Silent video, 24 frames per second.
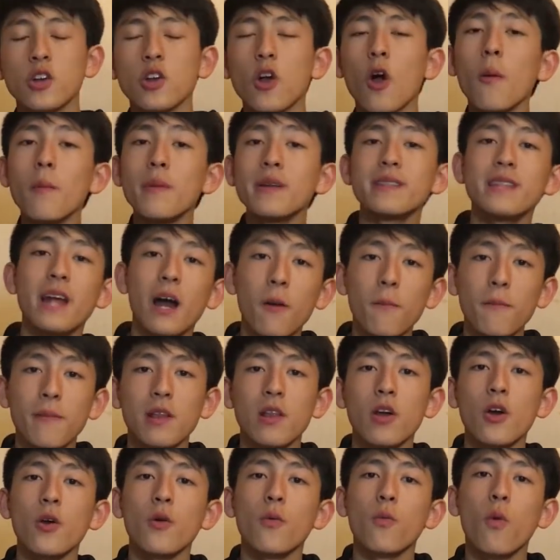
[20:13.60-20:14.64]
Comment down
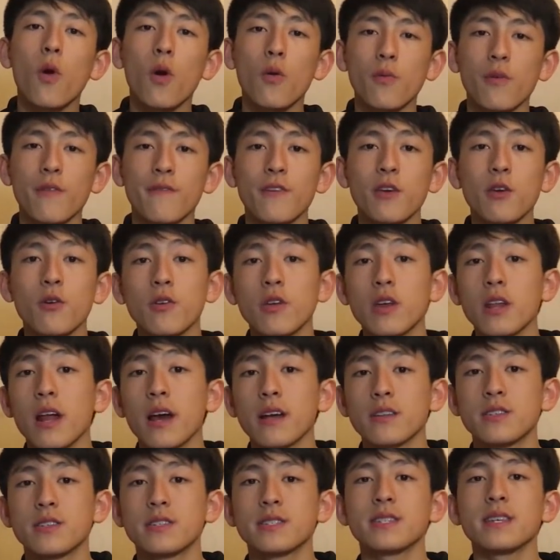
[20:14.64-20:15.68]
below what review you'd
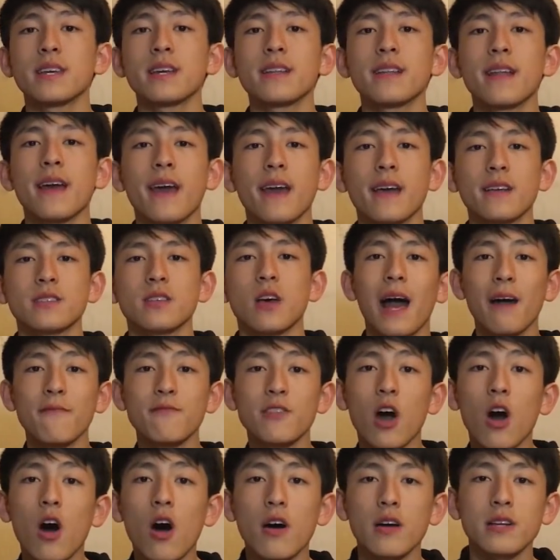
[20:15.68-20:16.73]
like to see next. I have
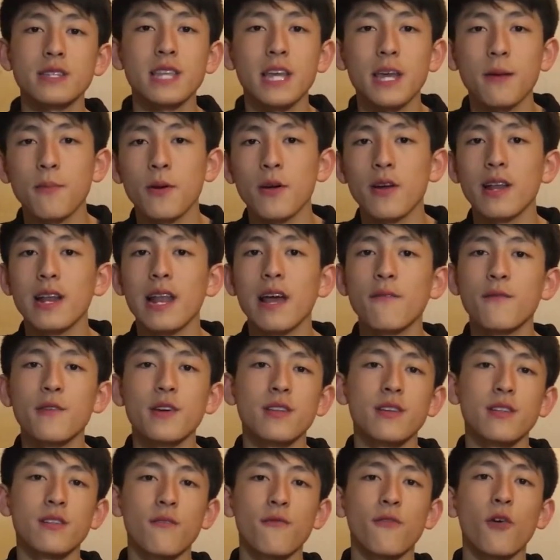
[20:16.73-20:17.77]
the Arc Saber
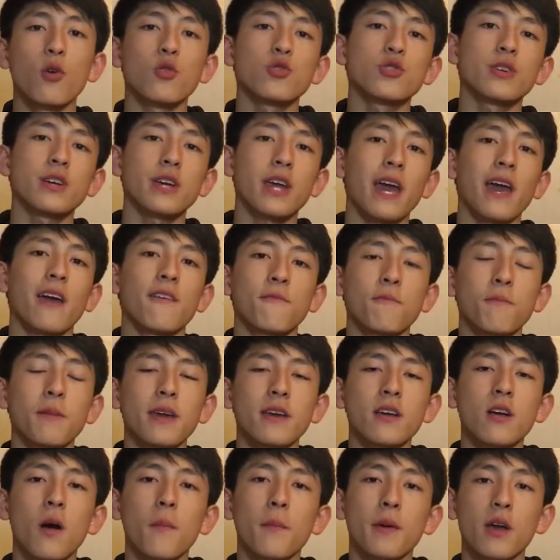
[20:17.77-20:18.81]
11 and the Voltric
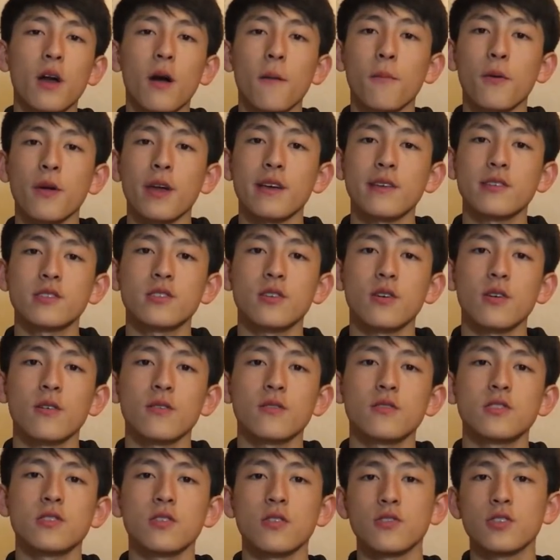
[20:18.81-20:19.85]
FB coming up pretty
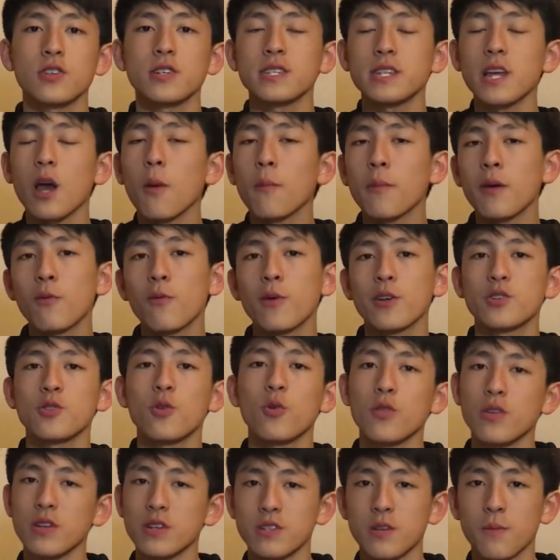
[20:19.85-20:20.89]
soon, so just tell me which
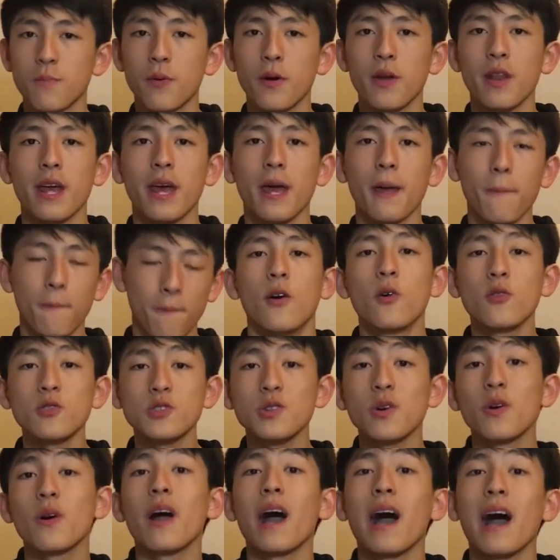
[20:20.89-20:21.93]
order to put it.
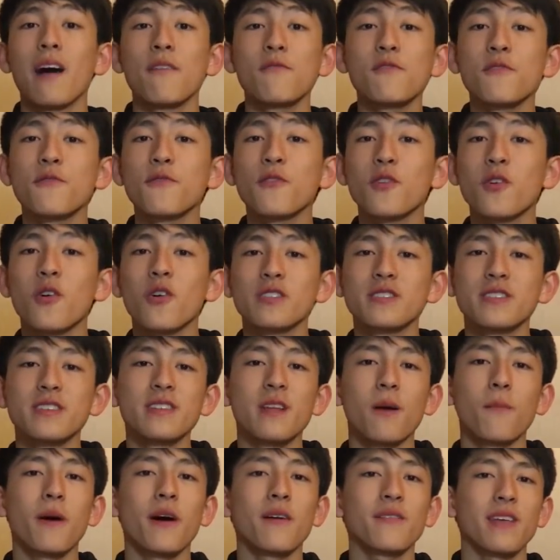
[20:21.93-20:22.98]
Also, I haven't
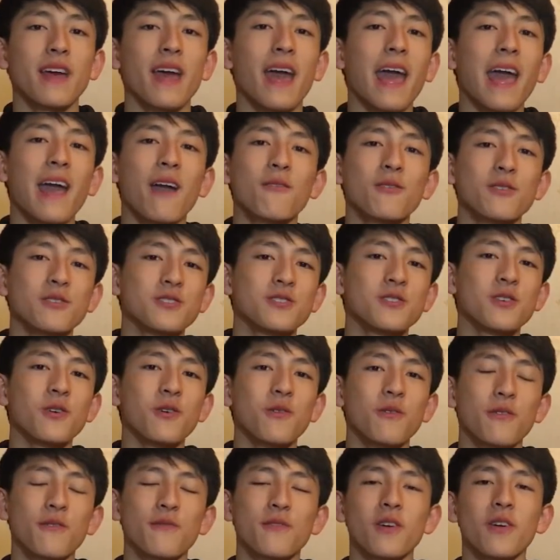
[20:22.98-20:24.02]
forgotten about the Aeros
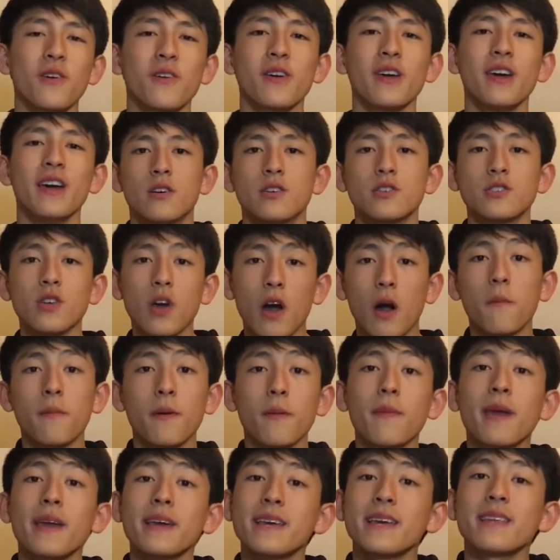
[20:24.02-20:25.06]
2 review, so I'll be
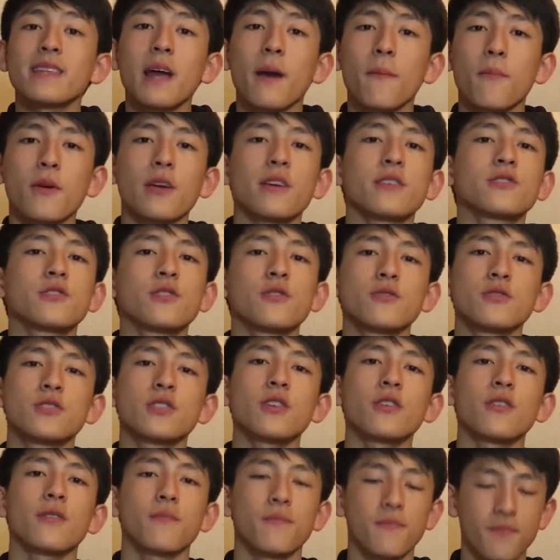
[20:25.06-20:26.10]
making that pretty soon
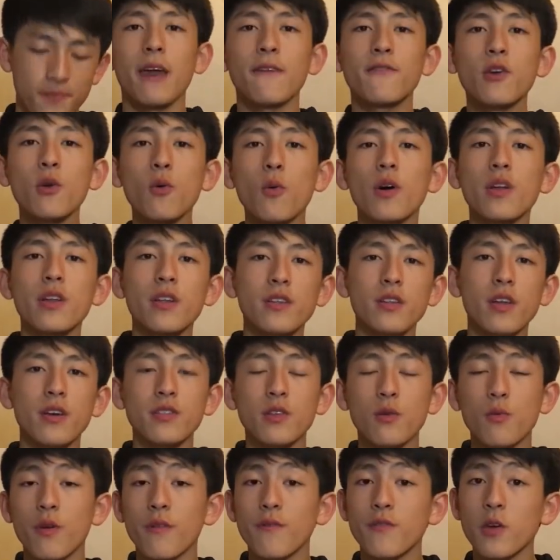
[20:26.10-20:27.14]
too. If you want
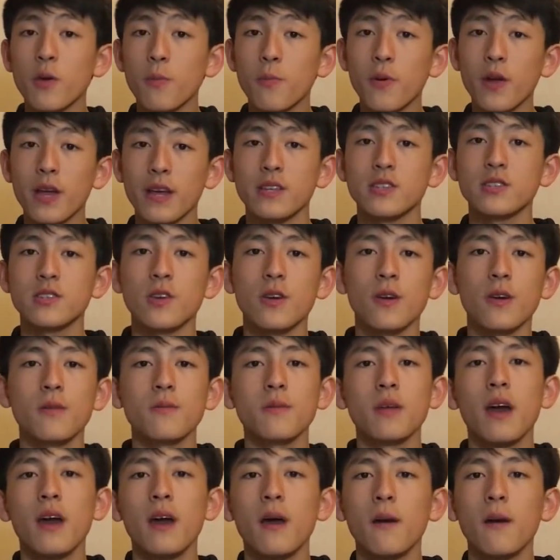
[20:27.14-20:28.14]
another review pretty soon,